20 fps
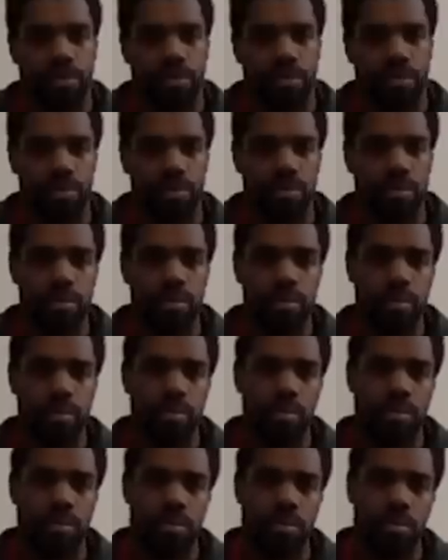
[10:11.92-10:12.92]

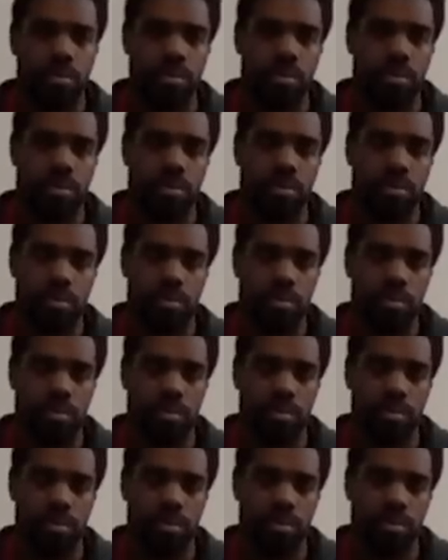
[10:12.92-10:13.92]

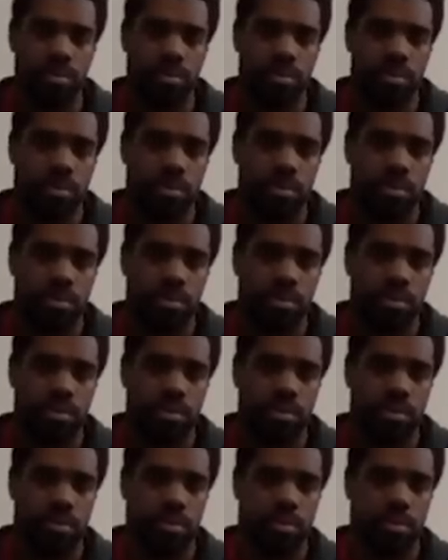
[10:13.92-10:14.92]

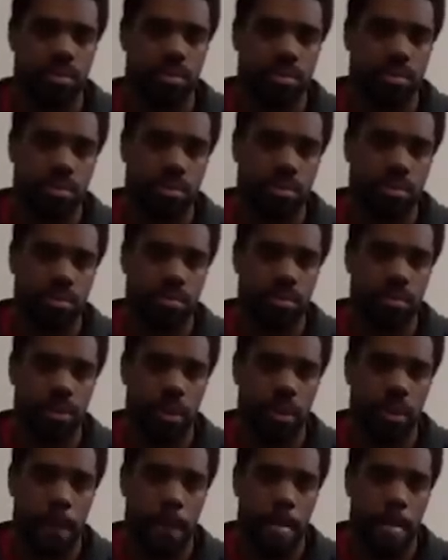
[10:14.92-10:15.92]

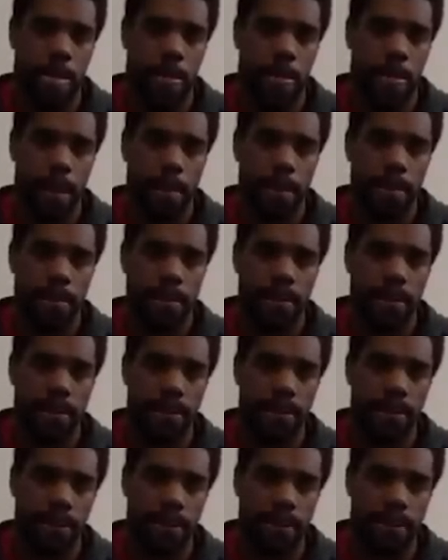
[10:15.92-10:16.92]

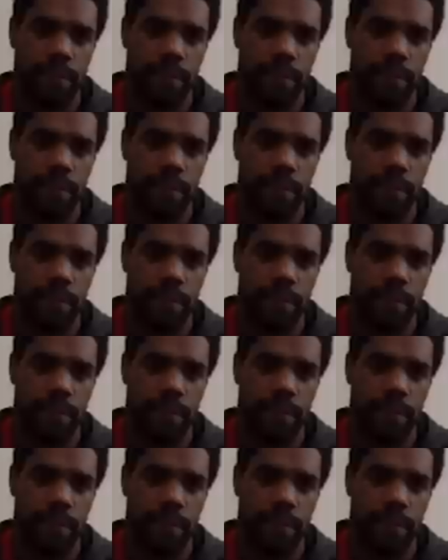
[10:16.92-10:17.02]
The person shown says nothing.